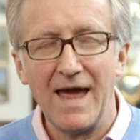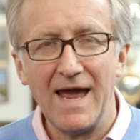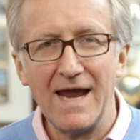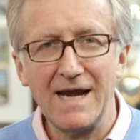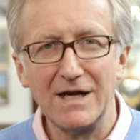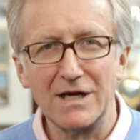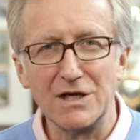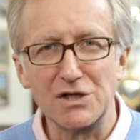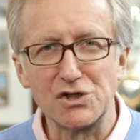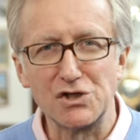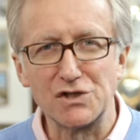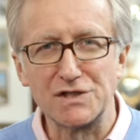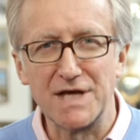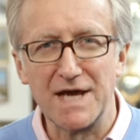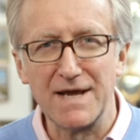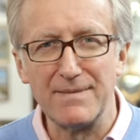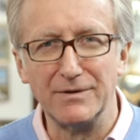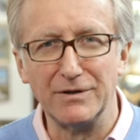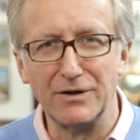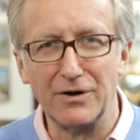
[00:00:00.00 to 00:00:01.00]
English
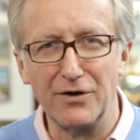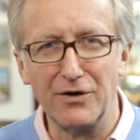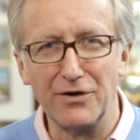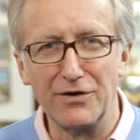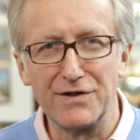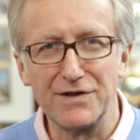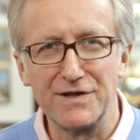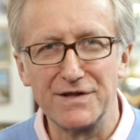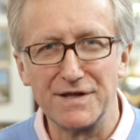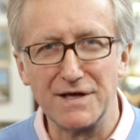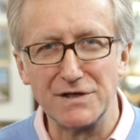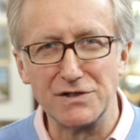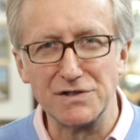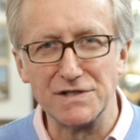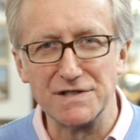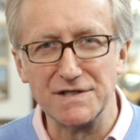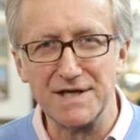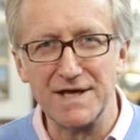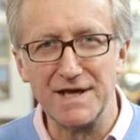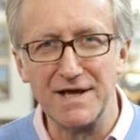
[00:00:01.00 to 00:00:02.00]
table clocks such
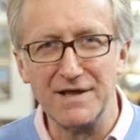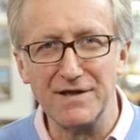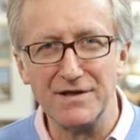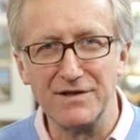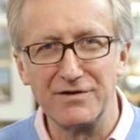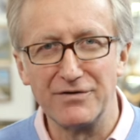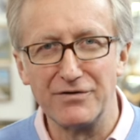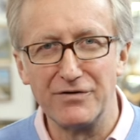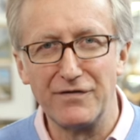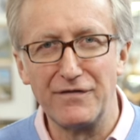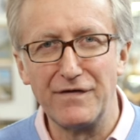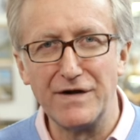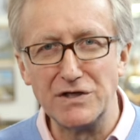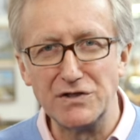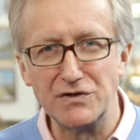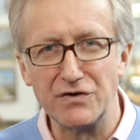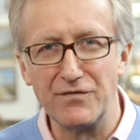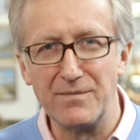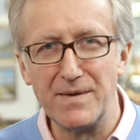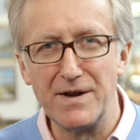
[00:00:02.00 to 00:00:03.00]
as these are a
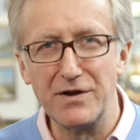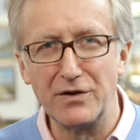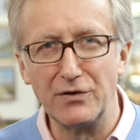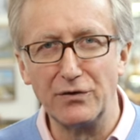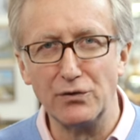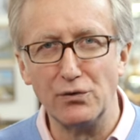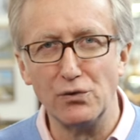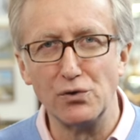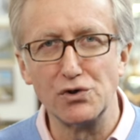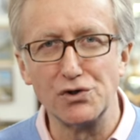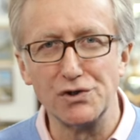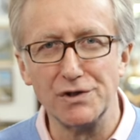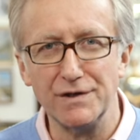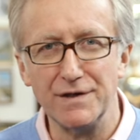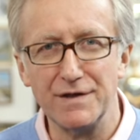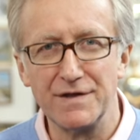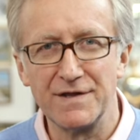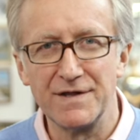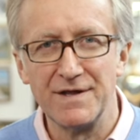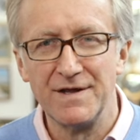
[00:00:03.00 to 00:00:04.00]
feature of many good
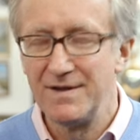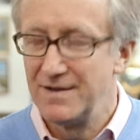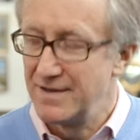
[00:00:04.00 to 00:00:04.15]
auctions.